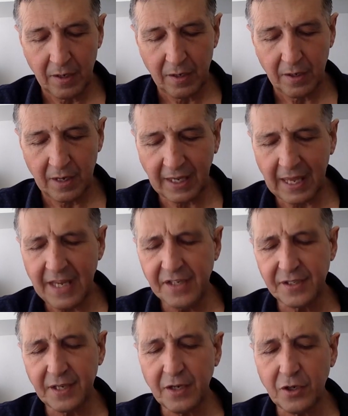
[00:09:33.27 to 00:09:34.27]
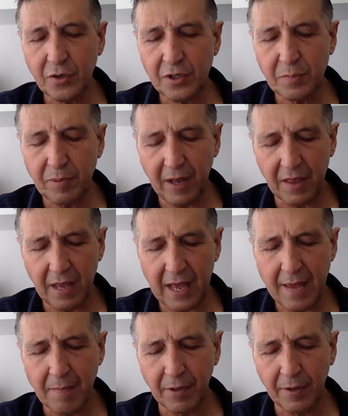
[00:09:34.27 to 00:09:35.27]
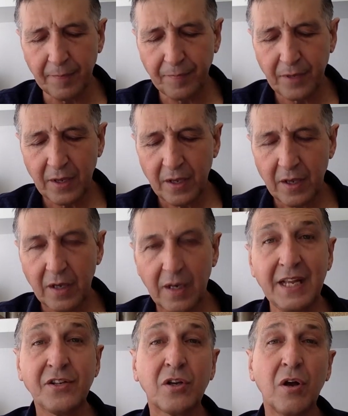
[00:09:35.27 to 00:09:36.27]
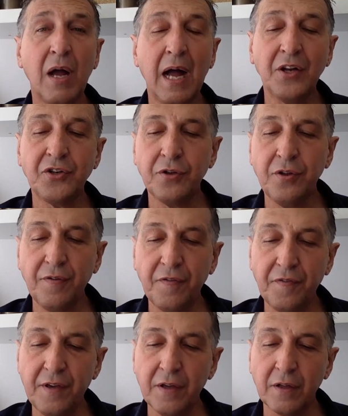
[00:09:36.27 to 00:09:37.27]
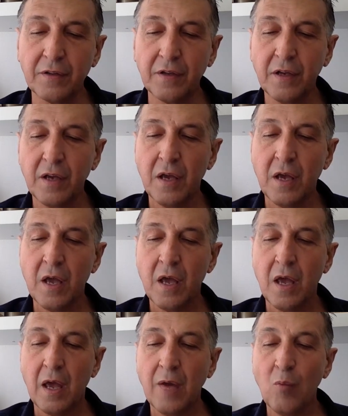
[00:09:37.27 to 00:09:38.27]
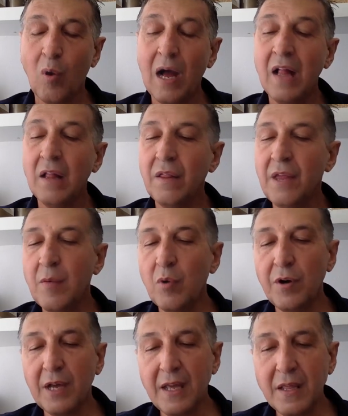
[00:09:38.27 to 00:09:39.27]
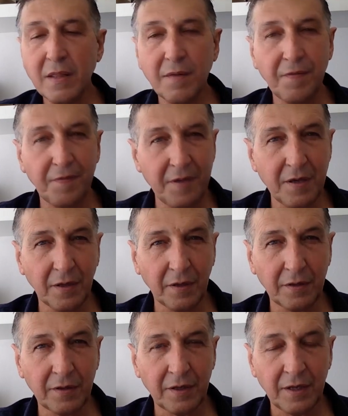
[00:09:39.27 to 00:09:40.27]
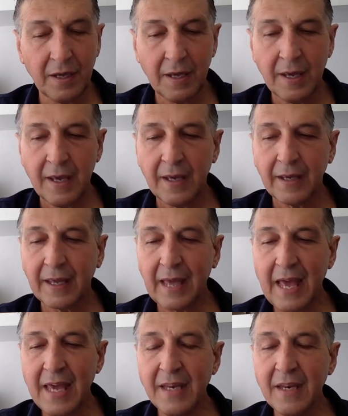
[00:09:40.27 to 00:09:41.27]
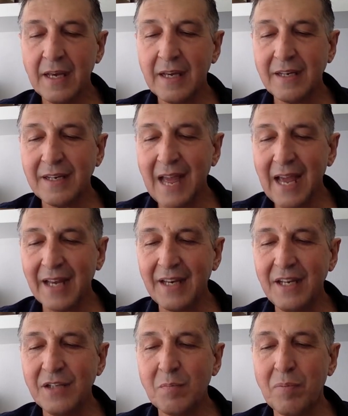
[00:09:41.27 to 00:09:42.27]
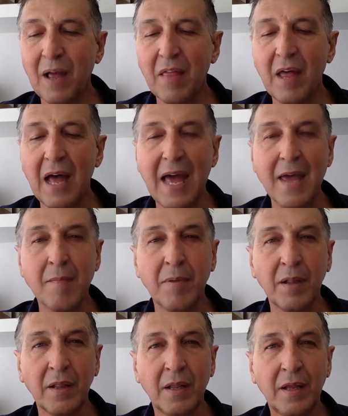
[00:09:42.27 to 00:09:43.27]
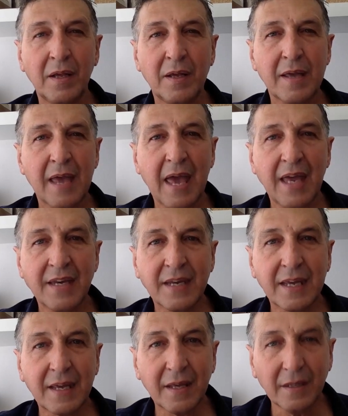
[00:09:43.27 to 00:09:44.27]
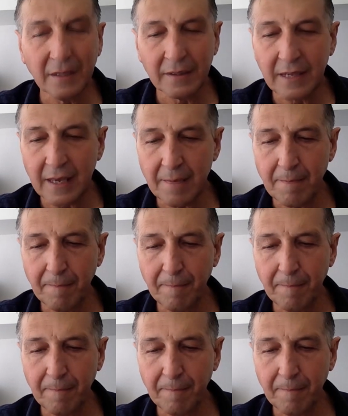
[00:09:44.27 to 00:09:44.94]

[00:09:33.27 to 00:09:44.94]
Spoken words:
"Now Cain said to his brother Abel, 'Let's go out to the field.' And while they were in the field, Cain attacked his brother Abel and killed him.